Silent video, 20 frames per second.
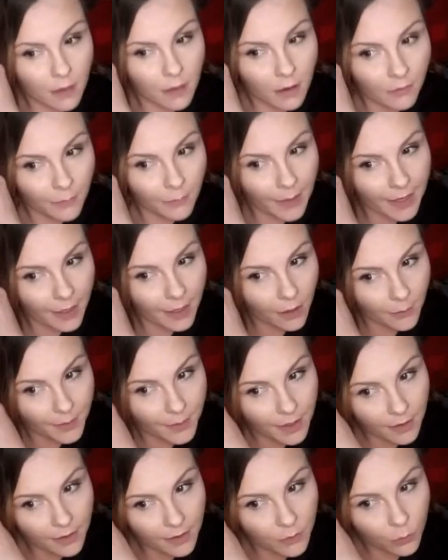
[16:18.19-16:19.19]
of my hair,
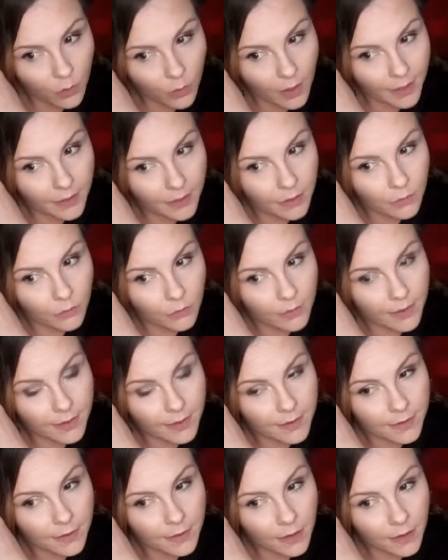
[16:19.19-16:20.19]
because what I do
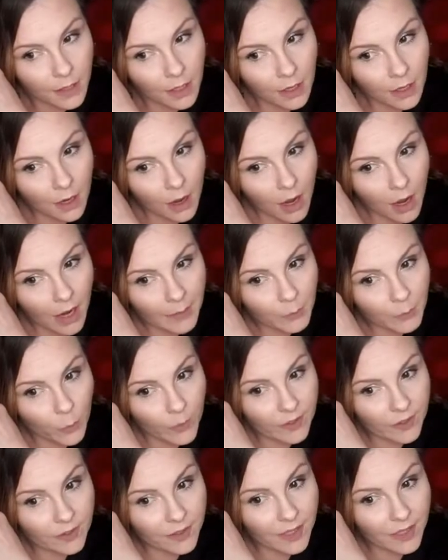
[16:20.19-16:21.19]
is I'm
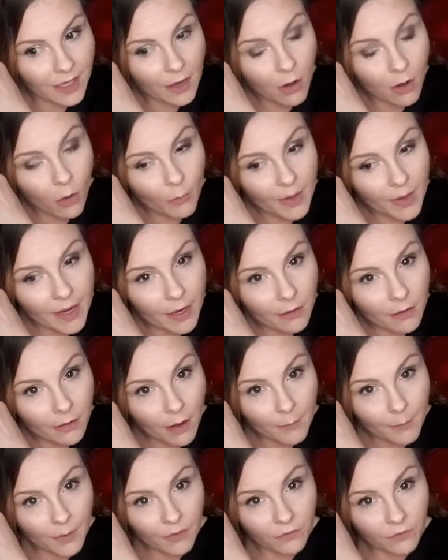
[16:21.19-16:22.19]
going to take all my
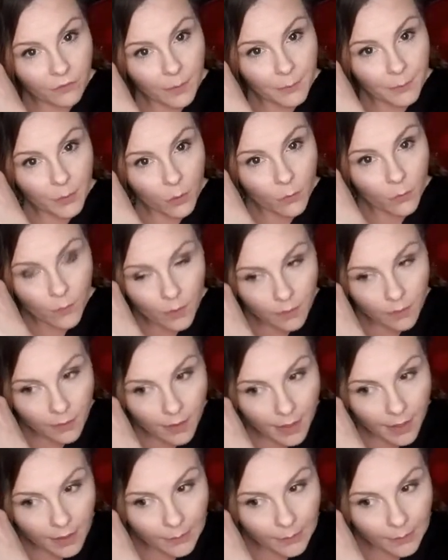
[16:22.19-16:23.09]
hair, I'm going to flip it over,